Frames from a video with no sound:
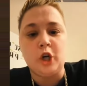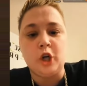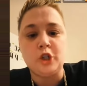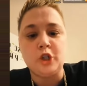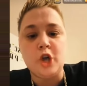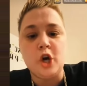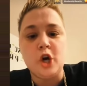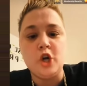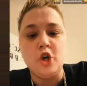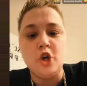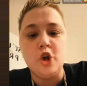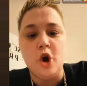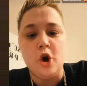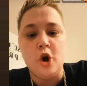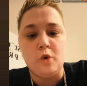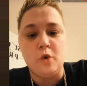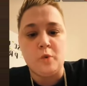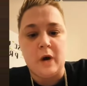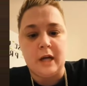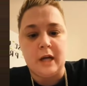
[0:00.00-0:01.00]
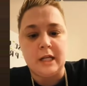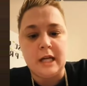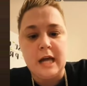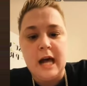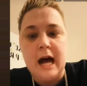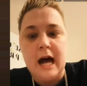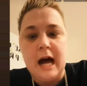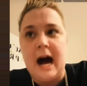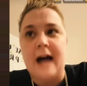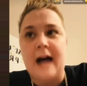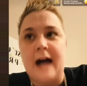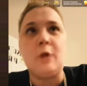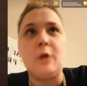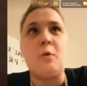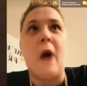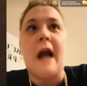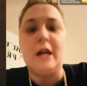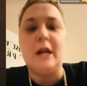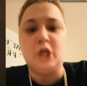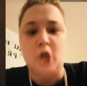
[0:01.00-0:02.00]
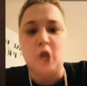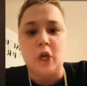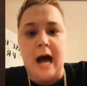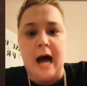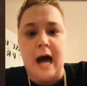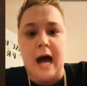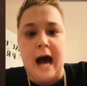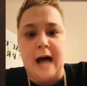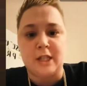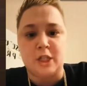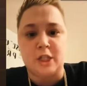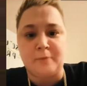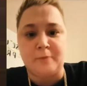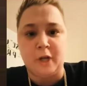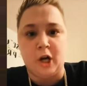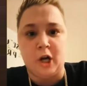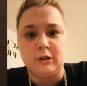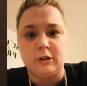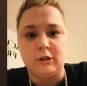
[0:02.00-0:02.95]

no one. I don't want to go to the hospital.